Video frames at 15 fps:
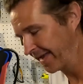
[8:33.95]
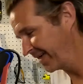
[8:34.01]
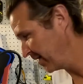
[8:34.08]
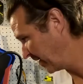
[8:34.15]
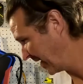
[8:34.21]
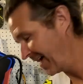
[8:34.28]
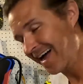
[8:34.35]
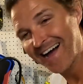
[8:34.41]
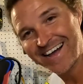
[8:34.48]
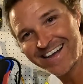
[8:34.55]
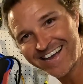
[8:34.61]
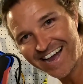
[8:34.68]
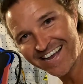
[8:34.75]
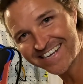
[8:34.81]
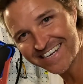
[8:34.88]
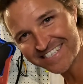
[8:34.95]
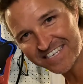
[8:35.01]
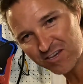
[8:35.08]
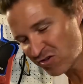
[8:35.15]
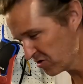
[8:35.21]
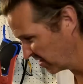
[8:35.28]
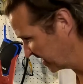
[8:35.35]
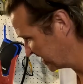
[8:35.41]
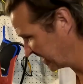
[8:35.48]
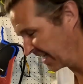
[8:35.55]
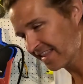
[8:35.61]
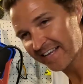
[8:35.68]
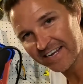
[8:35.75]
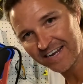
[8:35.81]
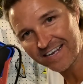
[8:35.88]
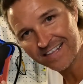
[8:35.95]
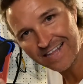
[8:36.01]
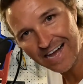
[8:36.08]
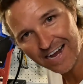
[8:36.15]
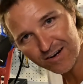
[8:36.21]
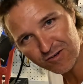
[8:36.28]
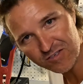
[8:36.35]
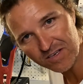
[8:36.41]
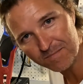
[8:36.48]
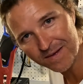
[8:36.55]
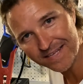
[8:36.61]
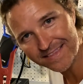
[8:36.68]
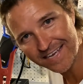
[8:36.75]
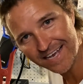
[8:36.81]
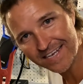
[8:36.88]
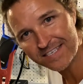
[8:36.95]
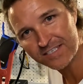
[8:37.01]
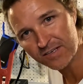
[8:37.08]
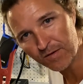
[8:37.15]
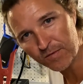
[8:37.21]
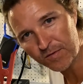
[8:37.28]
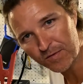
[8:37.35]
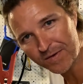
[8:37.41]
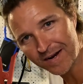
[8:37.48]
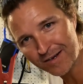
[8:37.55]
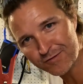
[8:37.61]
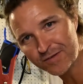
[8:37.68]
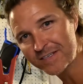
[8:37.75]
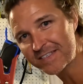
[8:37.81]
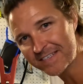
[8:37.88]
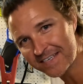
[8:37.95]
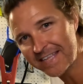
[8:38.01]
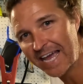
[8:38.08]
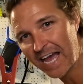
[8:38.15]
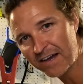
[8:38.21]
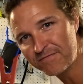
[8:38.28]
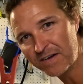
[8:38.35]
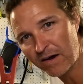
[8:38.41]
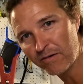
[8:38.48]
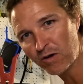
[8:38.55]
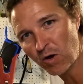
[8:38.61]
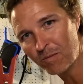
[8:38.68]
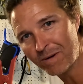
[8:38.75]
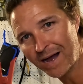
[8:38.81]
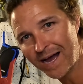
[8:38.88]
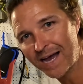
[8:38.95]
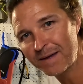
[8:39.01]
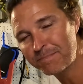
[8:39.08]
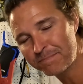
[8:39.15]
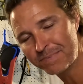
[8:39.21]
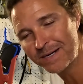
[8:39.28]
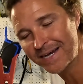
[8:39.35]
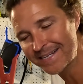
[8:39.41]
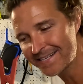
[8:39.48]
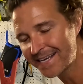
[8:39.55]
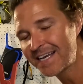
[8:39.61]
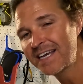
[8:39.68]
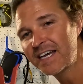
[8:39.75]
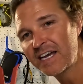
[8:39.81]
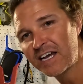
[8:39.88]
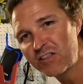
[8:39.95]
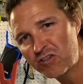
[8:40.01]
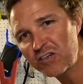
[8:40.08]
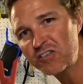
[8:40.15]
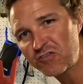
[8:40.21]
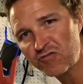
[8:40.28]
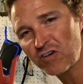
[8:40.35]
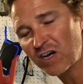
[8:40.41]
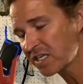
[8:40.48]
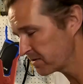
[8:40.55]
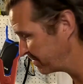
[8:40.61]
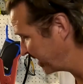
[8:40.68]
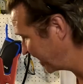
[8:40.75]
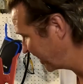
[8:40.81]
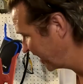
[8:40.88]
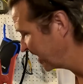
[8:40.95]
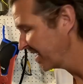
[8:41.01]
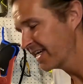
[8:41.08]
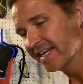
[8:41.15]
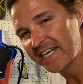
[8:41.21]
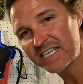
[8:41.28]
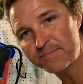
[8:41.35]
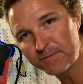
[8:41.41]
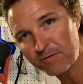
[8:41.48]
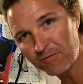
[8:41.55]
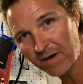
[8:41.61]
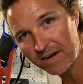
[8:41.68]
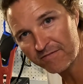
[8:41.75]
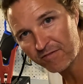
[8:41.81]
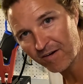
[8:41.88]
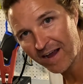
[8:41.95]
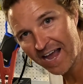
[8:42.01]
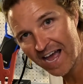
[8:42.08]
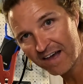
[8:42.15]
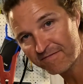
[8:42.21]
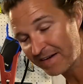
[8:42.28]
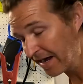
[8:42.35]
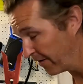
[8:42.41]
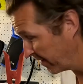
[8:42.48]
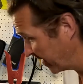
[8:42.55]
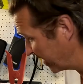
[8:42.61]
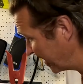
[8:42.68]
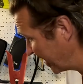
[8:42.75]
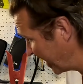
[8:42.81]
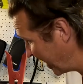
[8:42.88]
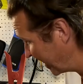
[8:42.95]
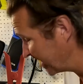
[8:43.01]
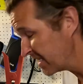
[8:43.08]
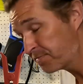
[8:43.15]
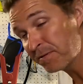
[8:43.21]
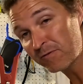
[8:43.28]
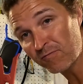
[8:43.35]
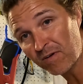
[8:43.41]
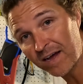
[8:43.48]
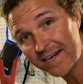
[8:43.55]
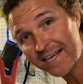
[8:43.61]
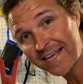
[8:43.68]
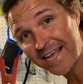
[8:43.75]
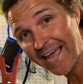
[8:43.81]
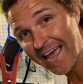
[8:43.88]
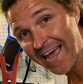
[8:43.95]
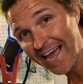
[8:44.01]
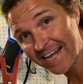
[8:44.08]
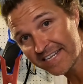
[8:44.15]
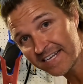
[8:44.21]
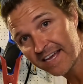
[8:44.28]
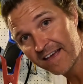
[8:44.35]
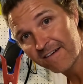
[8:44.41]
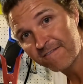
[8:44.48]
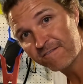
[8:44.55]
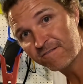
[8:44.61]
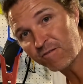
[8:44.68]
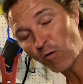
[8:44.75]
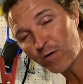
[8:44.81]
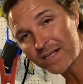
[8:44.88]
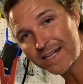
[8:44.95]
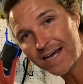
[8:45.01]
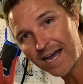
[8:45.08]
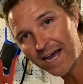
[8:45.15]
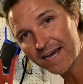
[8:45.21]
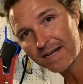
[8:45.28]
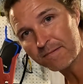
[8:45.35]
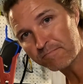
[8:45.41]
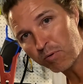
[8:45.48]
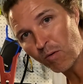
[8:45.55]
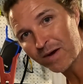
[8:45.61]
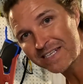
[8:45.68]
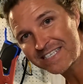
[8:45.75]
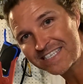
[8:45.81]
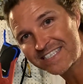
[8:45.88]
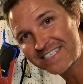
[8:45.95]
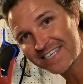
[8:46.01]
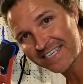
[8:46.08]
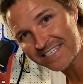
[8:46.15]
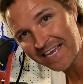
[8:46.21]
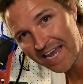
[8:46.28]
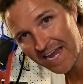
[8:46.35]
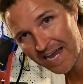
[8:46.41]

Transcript: You know, I guess I should have set like a clock or something like that so you could actually see the half hour go by, but just trust me. It's been running for a half hour, and it's been running at 49.6